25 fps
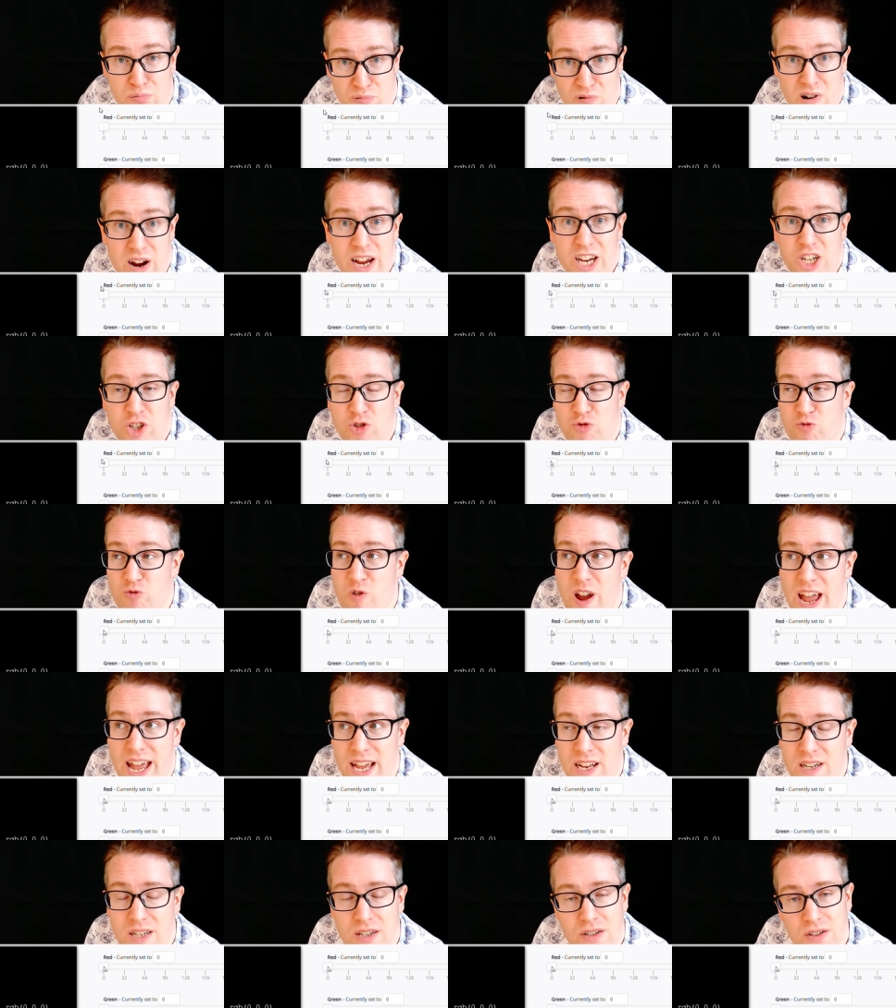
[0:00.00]
Bright
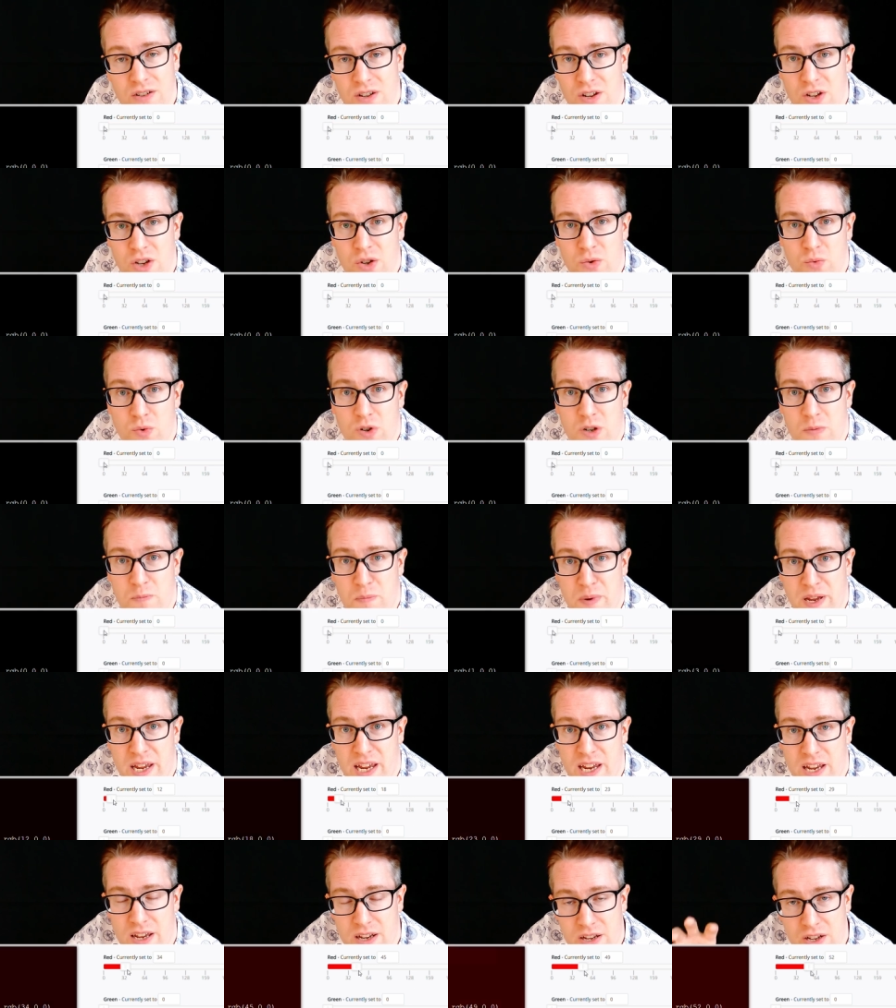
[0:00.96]
red would
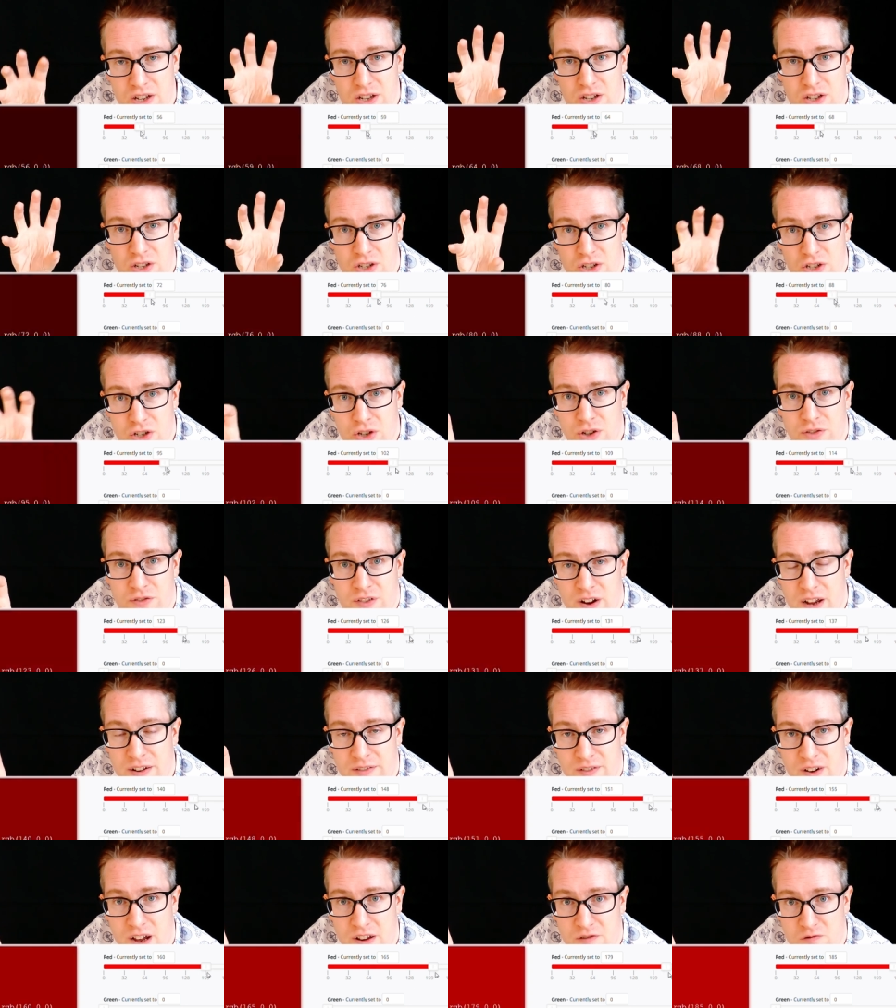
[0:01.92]
be
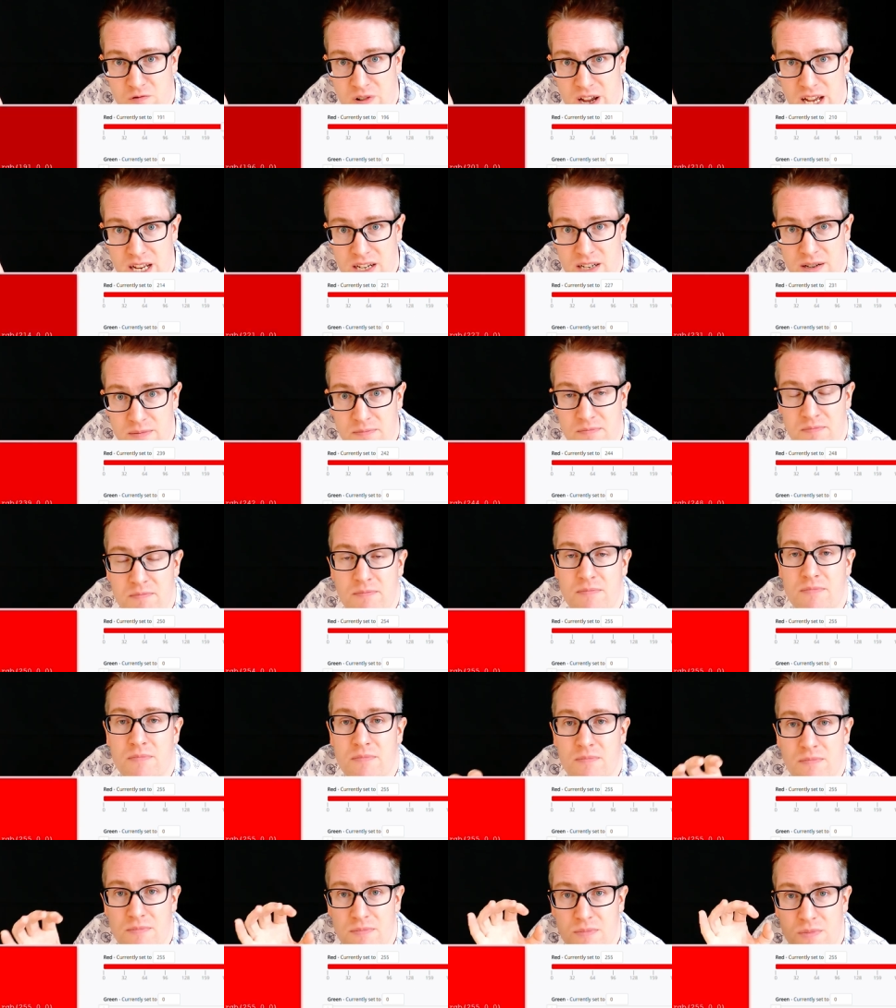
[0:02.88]
255 red,
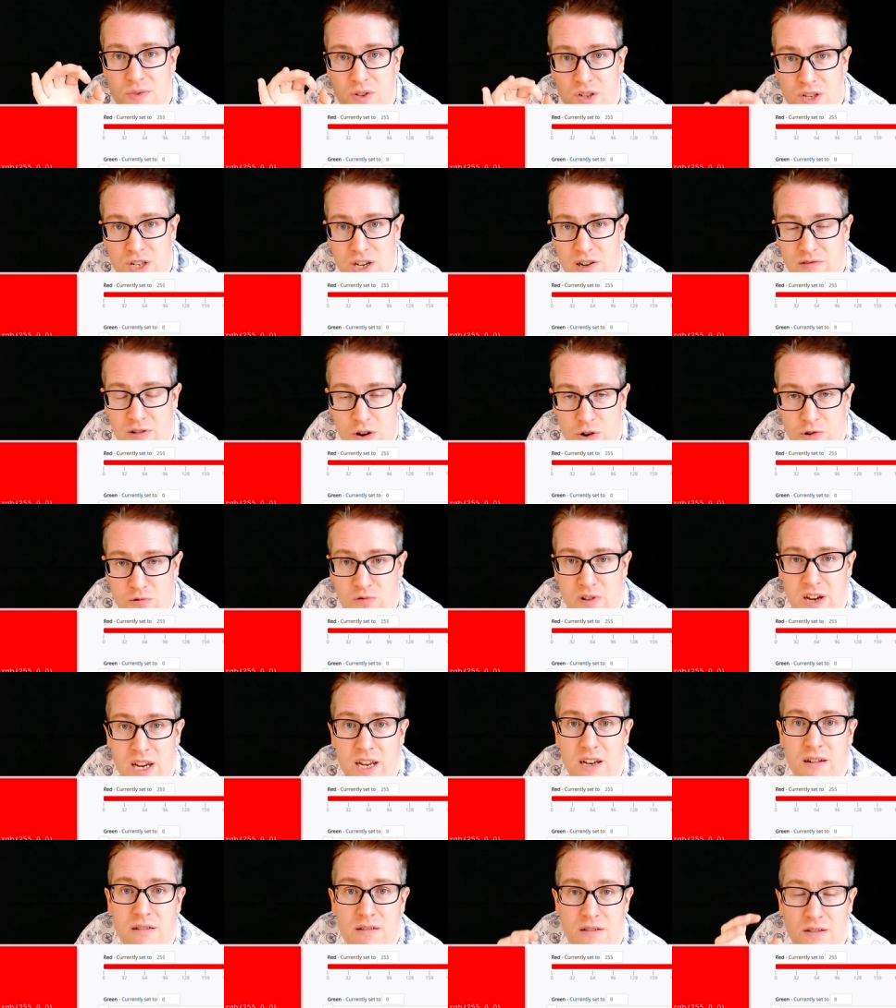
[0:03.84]
0
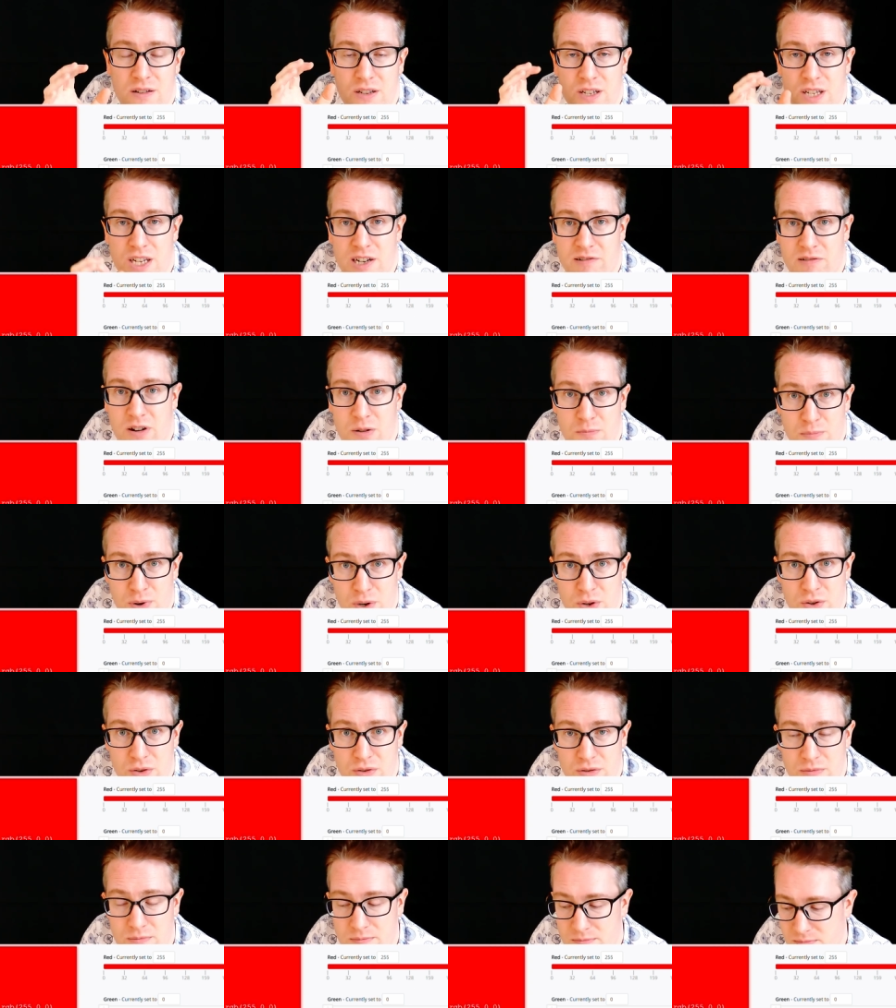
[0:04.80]
green, 0
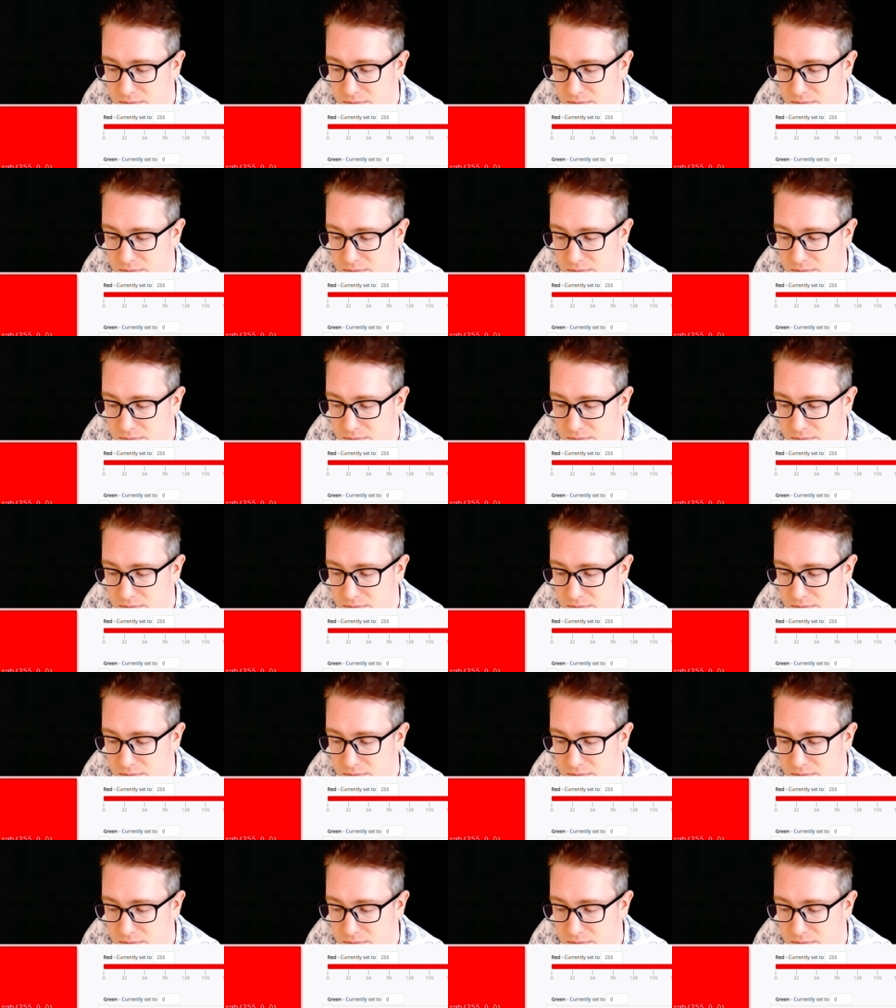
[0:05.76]
blue.